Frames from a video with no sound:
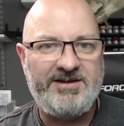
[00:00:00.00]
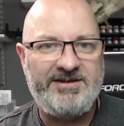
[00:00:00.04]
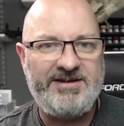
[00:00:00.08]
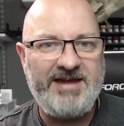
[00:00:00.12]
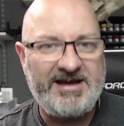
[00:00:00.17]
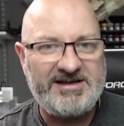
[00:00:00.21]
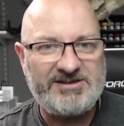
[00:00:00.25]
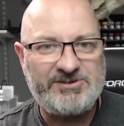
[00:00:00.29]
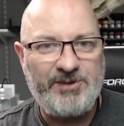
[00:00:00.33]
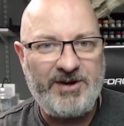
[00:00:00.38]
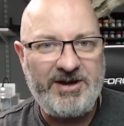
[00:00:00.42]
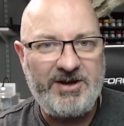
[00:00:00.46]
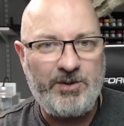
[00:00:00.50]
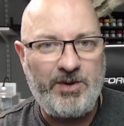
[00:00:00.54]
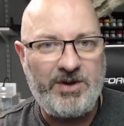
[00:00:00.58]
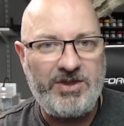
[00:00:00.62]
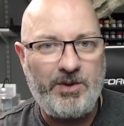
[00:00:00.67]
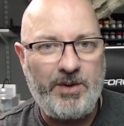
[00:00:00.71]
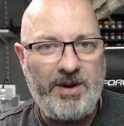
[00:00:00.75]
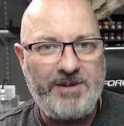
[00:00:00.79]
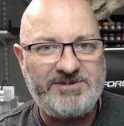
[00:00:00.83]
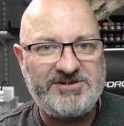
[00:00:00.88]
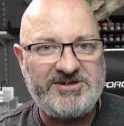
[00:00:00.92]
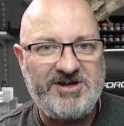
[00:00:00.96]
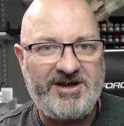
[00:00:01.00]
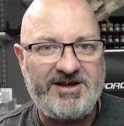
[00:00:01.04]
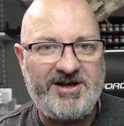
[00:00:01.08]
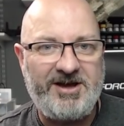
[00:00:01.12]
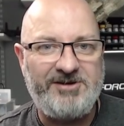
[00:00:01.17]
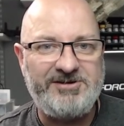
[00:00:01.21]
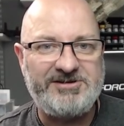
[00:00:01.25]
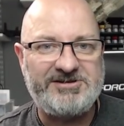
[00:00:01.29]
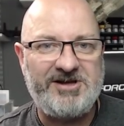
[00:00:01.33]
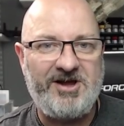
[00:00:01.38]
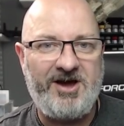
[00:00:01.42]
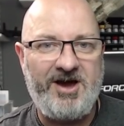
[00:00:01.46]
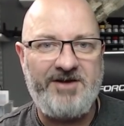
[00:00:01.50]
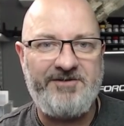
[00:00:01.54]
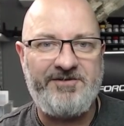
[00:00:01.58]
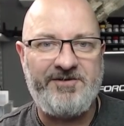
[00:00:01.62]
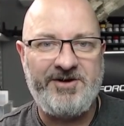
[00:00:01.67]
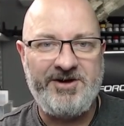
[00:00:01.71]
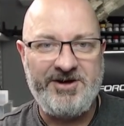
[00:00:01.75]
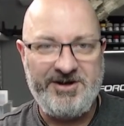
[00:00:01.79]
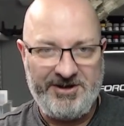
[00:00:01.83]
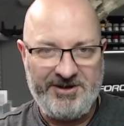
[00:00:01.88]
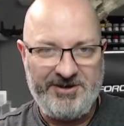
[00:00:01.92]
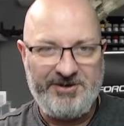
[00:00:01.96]
next week when the website goes live,
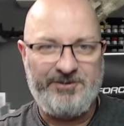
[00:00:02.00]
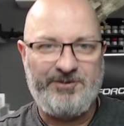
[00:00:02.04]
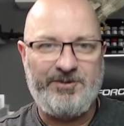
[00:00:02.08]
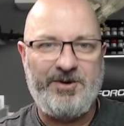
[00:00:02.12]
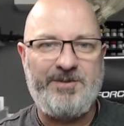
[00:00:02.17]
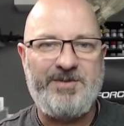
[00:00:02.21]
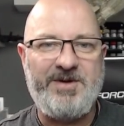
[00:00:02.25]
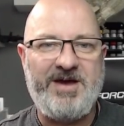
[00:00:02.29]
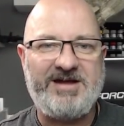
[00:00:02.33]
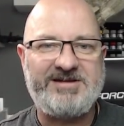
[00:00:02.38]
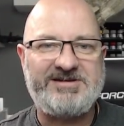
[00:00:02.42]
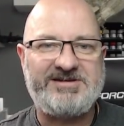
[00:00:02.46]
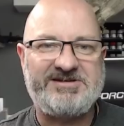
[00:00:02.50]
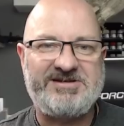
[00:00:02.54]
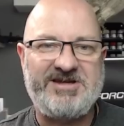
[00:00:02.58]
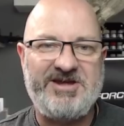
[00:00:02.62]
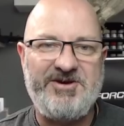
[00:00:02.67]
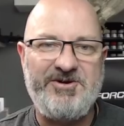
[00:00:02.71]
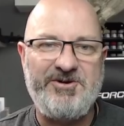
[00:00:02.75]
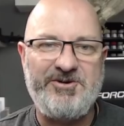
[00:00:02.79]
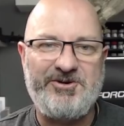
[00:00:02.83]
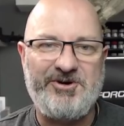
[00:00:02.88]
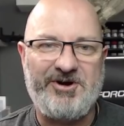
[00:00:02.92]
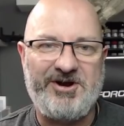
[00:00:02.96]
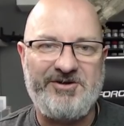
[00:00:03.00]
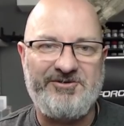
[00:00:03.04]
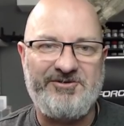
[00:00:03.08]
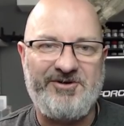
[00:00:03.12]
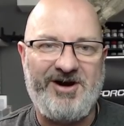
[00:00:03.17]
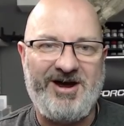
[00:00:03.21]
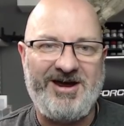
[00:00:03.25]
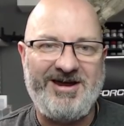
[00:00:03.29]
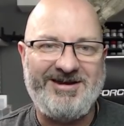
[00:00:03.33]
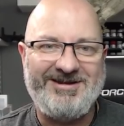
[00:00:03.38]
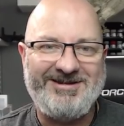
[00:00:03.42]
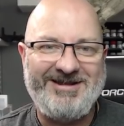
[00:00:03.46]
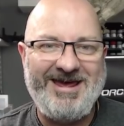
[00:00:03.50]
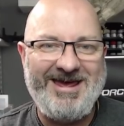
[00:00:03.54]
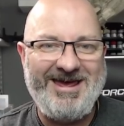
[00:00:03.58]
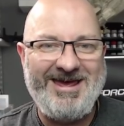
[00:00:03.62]
we'll be able to see who got it right.